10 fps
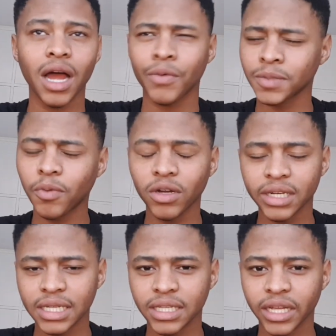I was born
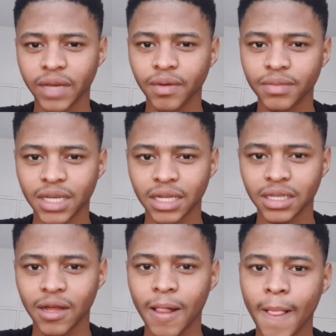in Eastern Cape,
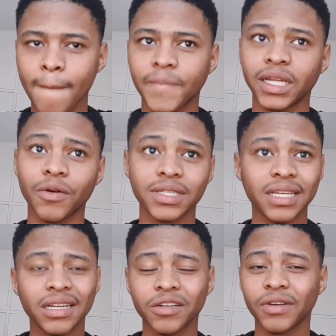Mthatha. But then I was
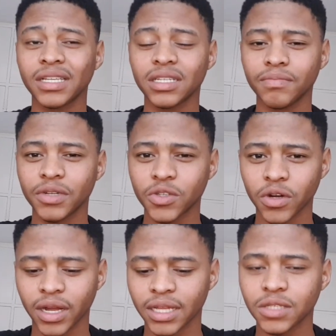simply raised in Pretoria.